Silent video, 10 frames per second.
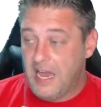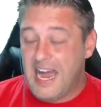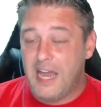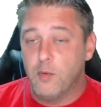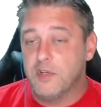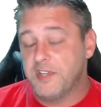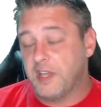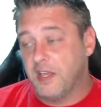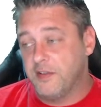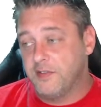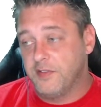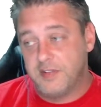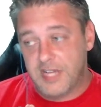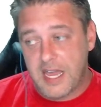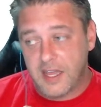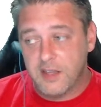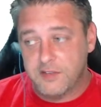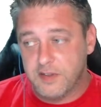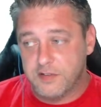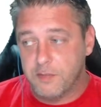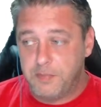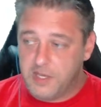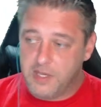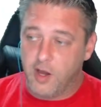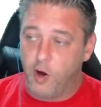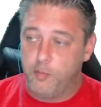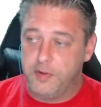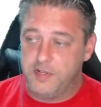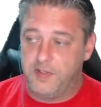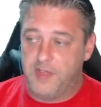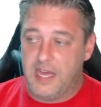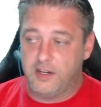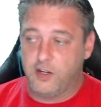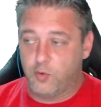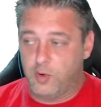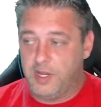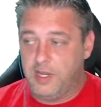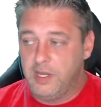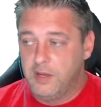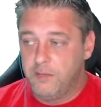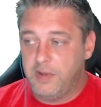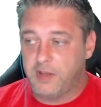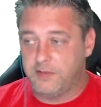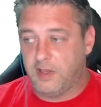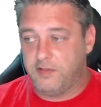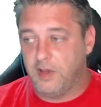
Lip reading: I was against the tagging system being open to that degree because I saw